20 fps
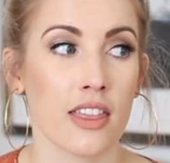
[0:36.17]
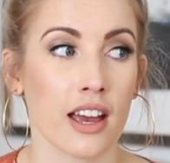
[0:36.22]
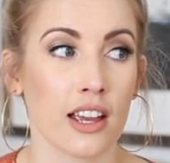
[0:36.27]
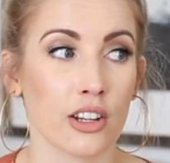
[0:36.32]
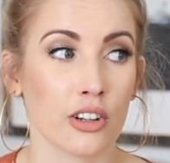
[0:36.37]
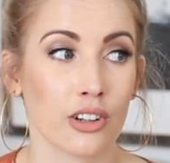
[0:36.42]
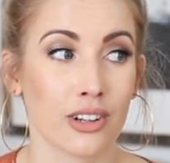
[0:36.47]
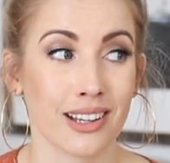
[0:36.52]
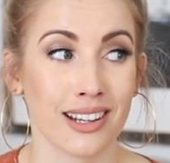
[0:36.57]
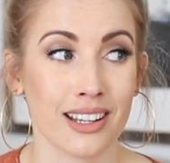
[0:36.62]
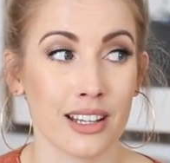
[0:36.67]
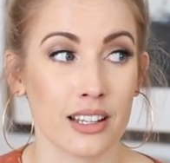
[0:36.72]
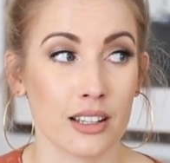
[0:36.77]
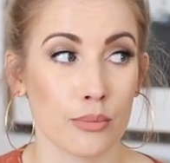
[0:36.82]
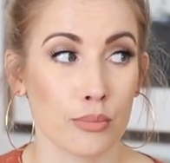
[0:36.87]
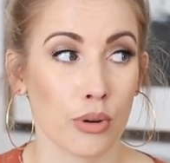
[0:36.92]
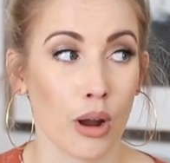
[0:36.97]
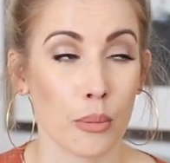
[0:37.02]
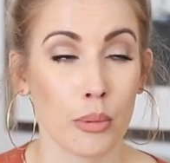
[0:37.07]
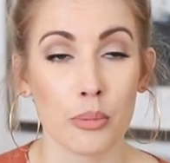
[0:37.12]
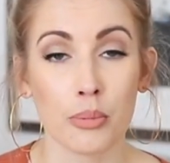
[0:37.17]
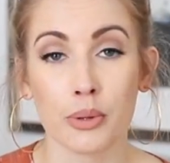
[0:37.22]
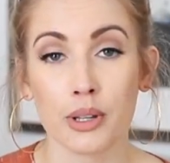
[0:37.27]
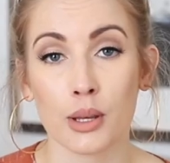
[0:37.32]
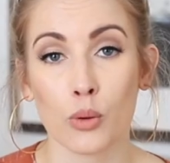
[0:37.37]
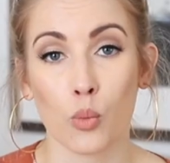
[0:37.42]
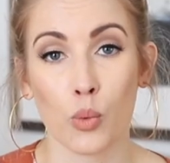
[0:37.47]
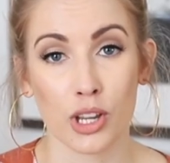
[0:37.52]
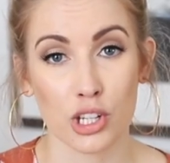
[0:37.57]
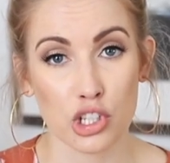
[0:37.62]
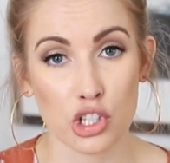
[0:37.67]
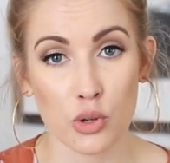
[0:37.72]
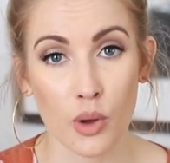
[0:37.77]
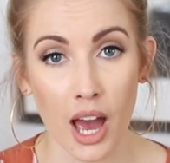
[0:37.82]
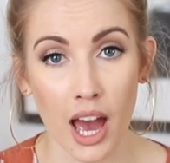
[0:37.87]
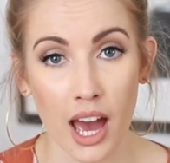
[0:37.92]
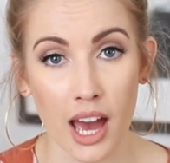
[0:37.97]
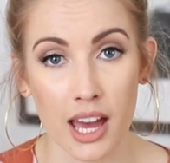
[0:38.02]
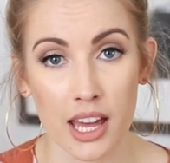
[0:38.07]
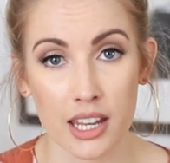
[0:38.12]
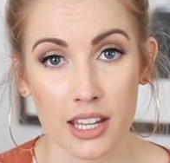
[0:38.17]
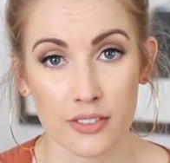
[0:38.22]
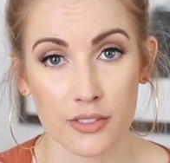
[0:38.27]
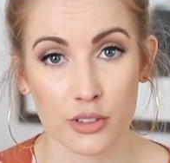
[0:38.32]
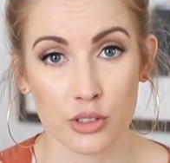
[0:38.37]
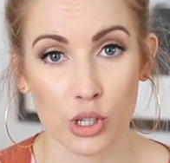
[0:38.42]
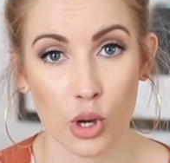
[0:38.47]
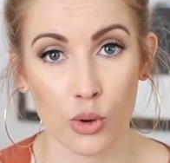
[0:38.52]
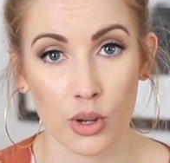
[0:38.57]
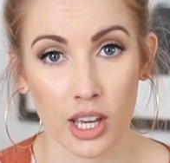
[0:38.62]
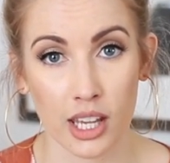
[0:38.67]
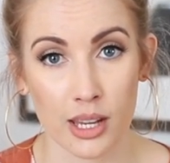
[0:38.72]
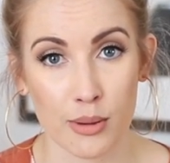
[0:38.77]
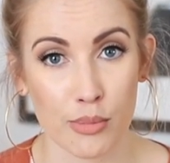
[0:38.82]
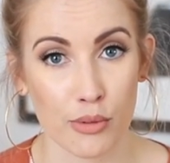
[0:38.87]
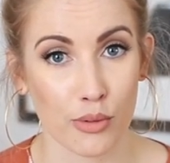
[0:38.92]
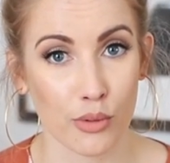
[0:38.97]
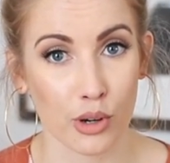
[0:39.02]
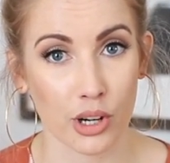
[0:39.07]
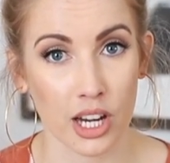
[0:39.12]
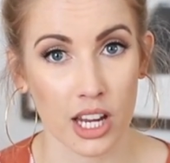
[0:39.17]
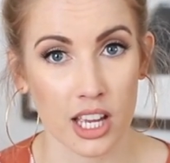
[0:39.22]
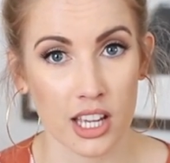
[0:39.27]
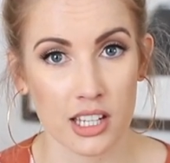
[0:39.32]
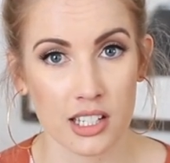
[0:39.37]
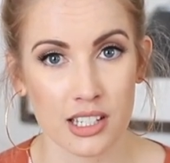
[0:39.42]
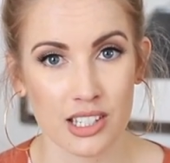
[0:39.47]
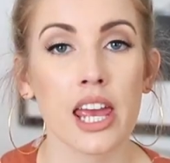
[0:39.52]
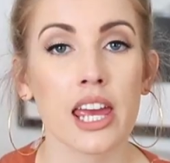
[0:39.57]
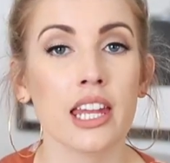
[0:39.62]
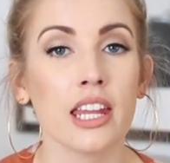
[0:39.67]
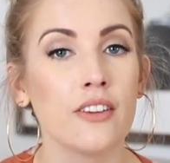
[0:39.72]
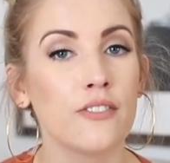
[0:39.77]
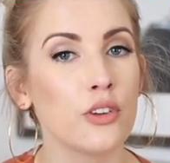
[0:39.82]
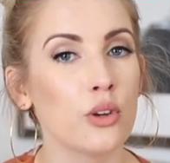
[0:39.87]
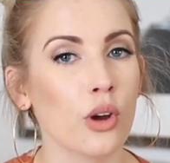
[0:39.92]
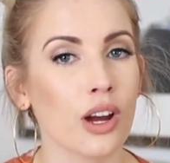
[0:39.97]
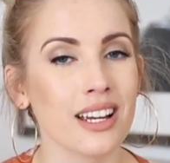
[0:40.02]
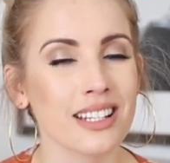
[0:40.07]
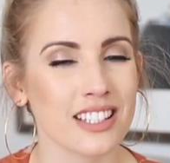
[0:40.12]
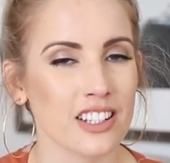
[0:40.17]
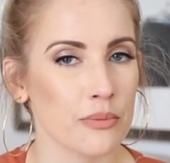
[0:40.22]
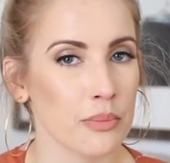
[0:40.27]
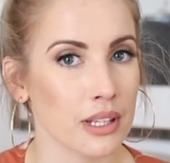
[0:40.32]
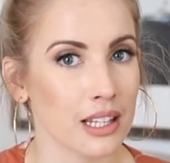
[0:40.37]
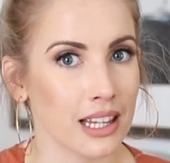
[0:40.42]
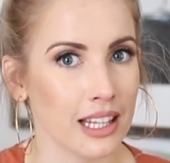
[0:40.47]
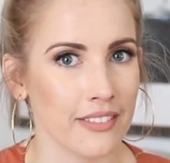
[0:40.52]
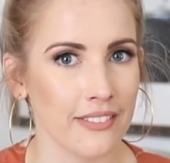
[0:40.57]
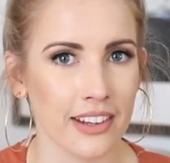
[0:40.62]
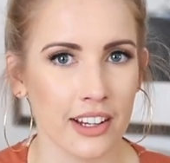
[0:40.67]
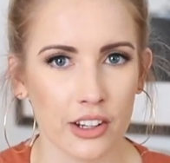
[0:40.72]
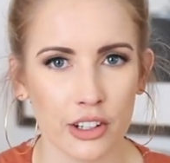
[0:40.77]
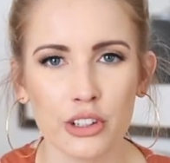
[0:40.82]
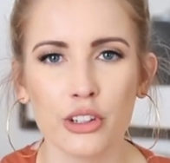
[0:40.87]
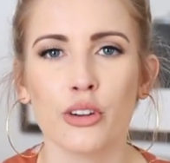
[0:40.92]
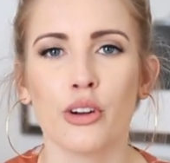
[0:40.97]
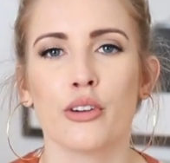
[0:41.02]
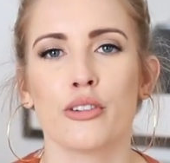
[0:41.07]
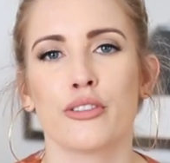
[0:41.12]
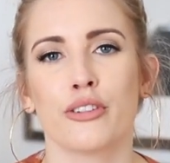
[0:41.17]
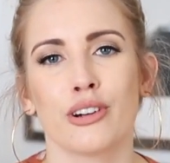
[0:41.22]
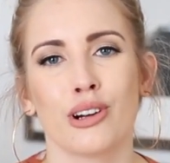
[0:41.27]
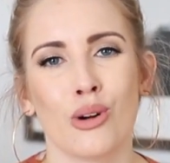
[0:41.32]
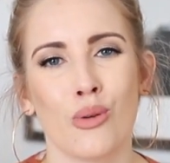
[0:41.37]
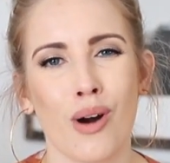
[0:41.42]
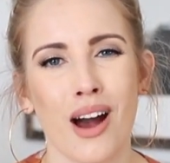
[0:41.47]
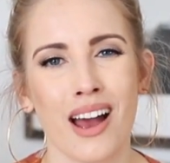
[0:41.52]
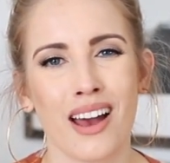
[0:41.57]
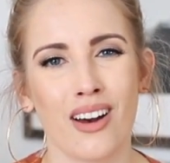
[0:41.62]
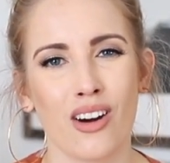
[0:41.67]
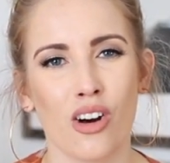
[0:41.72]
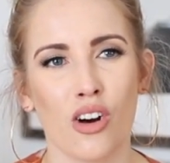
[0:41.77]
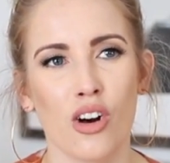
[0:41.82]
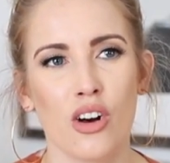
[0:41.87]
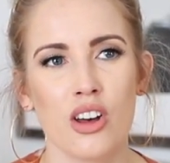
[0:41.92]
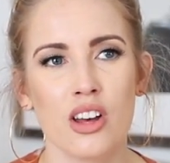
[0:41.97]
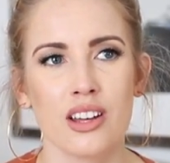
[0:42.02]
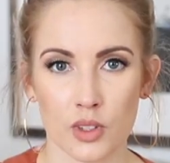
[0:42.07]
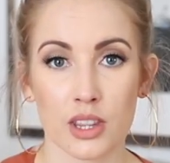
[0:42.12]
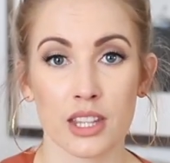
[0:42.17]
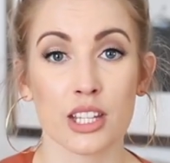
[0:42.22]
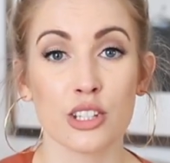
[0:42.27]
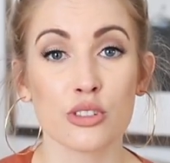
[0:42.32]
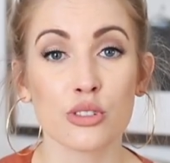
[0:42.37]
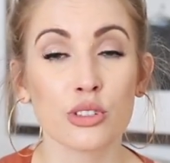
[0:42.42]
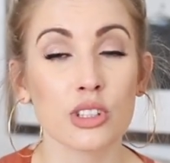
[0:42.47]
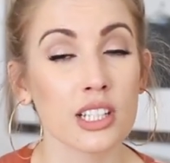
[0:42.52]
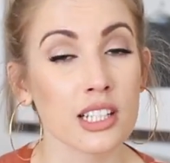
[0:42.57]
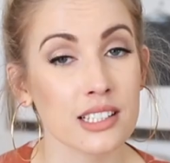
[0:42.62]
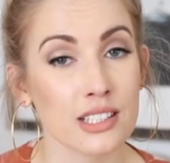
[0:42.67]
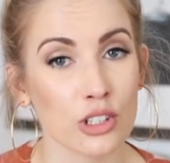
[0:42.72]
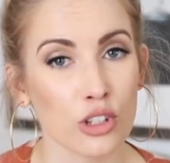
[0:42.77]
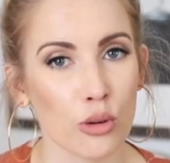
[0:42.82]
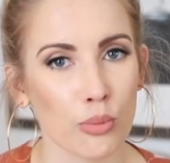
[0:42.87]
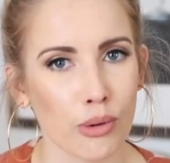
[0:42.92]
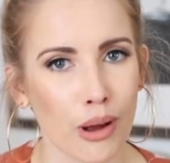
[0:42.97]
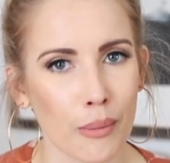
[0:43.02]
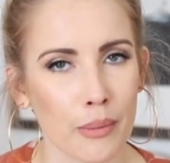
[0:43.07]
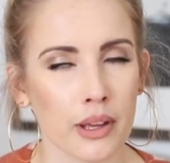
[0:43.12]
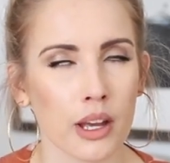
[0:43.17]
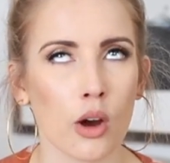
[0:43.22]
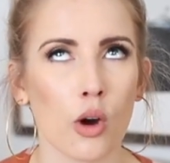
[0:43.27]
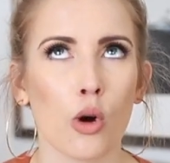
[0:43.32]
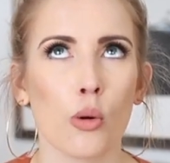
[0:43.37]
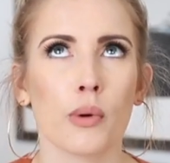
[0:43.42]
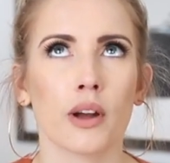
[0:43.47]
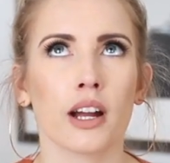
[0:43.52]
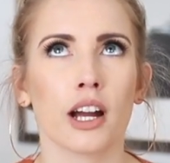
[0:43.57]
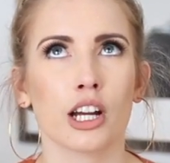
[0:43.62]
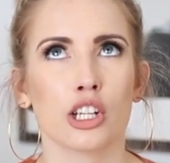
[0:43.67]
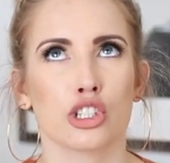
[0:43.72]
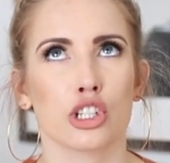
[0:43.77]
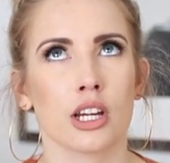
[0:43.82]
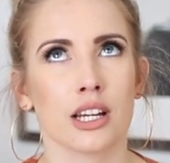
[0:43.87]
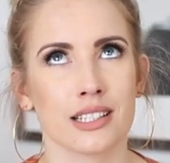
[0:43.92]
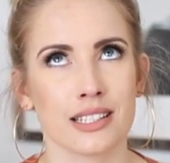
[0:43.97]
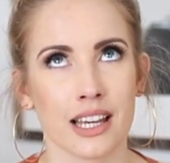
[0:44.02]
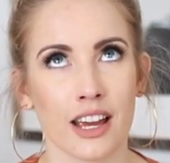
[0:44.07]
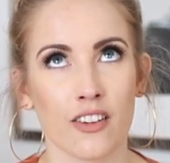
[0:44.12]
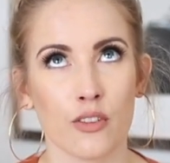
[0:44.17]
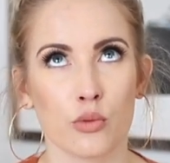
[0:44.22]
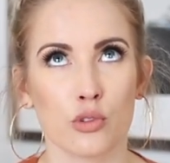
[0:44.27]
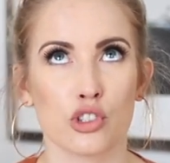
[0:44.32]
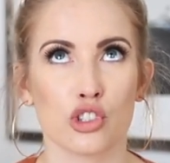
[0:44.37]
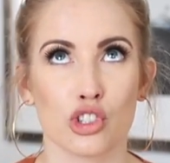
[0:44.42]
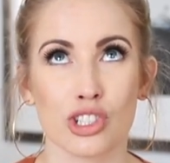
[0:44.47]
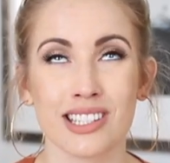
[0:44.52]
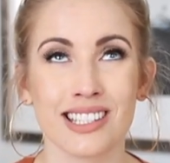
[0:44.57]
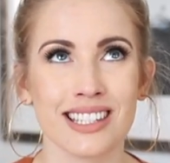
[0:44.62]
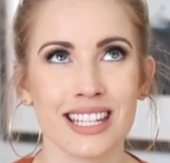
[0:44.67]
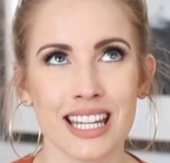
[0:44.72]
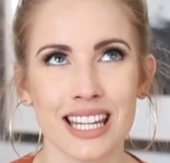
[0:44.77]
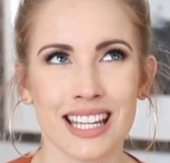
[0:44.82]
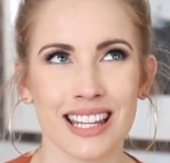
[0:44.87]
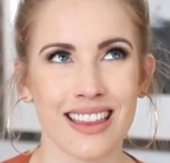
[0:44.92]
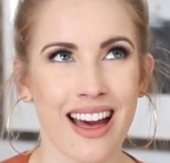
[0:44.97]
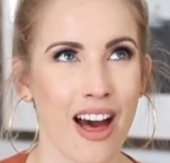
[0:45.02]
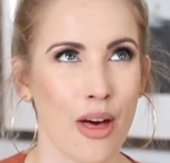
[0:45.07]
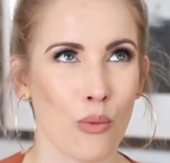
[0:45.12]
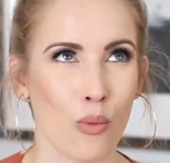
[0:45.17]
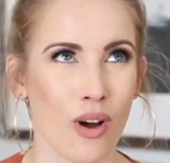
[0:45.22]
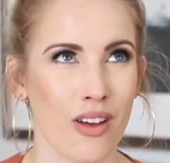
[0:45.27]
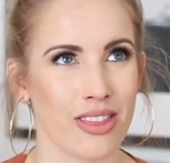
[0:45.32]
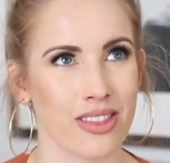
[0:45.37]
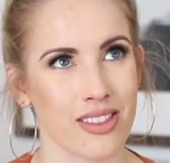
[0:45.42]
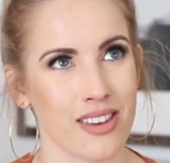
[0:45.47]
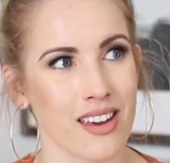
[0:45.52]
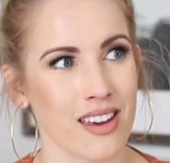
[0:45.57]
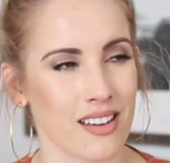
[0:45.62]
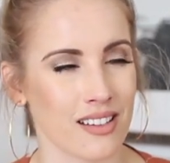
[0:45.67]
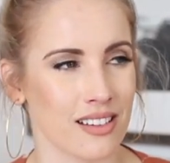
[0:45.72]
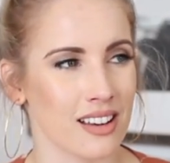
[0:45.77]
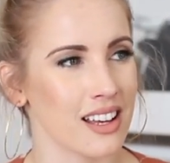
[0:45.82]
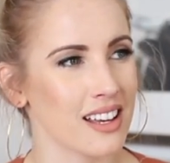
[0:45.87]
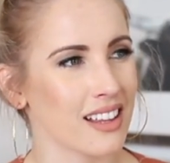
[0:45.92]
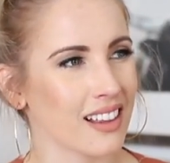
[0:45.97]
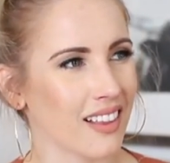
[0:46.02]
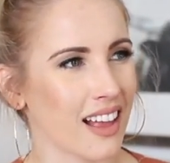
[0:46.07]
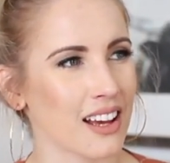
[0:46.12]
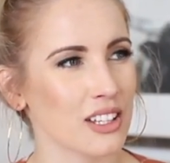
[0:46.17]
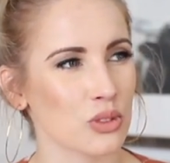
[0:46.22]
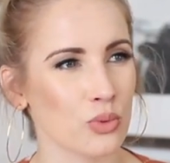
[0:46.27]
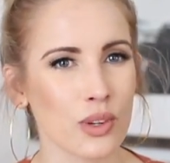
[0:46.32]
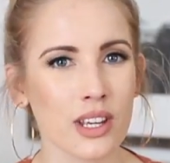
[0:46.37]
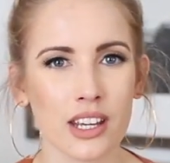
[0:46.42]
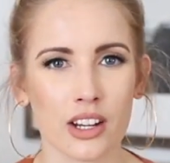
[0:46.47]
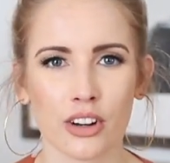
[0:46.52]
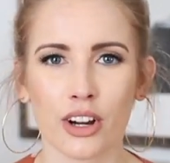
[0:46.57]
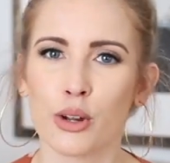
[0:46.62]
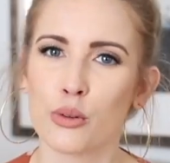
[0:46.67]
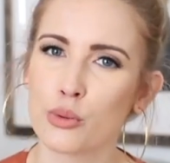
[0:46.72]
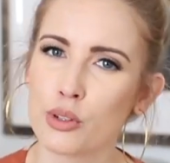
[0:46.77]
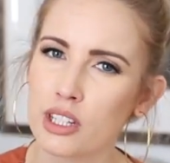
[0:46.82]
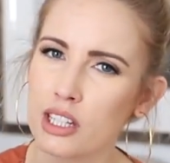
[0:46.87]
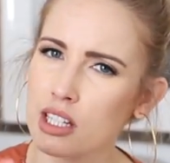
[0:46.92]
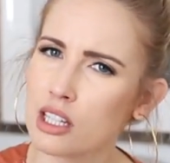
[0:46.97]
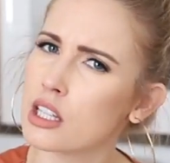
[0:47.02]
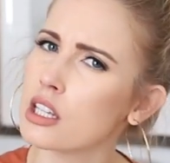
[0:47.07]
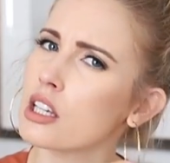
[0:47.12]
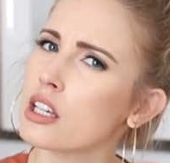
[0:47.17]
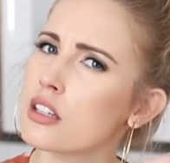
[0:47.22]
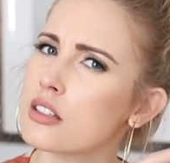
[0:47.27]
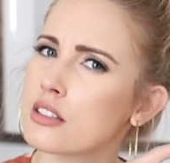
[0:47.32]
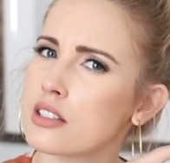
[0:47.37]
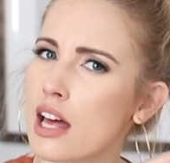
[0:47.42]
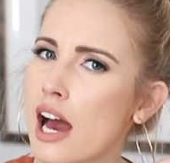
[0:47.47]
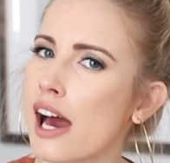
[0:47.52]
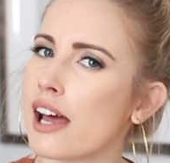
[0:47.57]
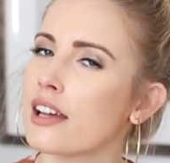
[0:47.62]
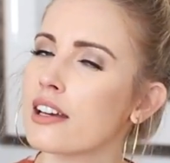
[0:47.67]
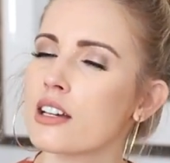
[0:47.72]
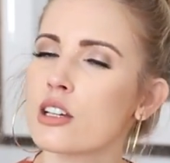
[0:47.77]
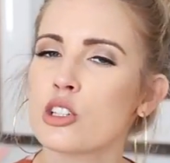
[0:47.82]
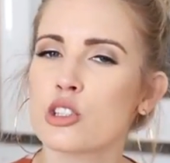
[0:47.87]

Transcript: that you're gonna probably wish you had if you don't get it beforehand. And if you guys have been living on your own for a while, these are things that you'll probably go, oh my gosh, yes, I was just needing that one thing last week, or I really could have used that.